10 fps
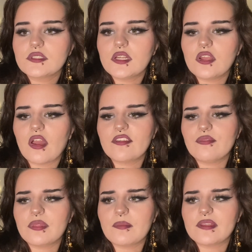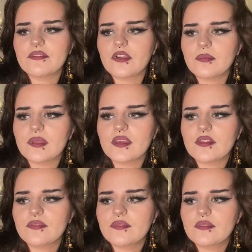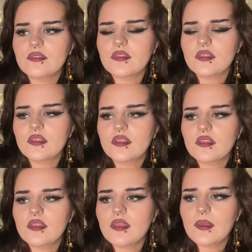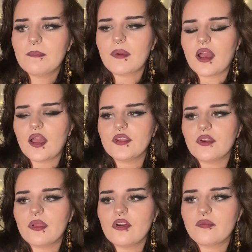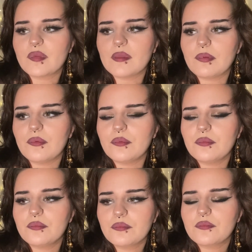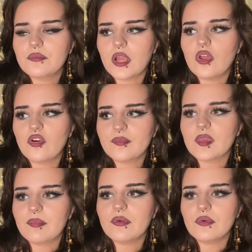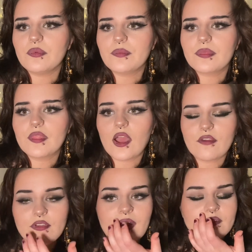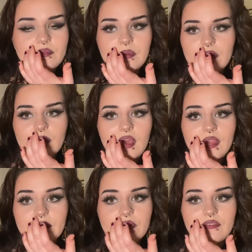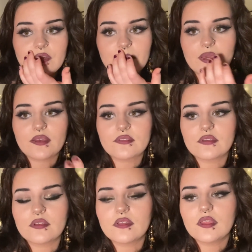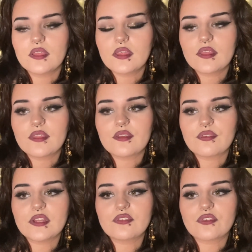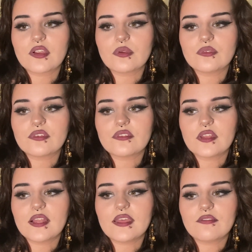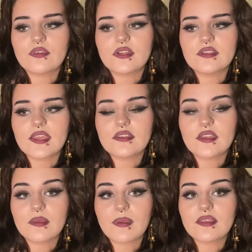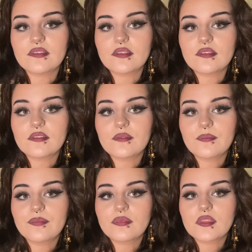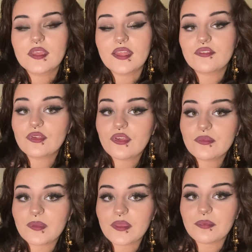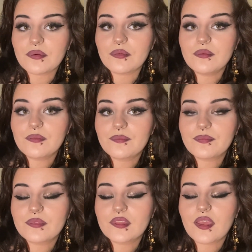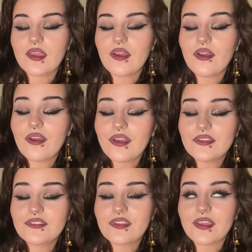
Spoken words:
life with emetophobia, but I know a lot of people that I've connected with online or even in person that really struggle just to live on a day-to-day basis. And to those people, I urge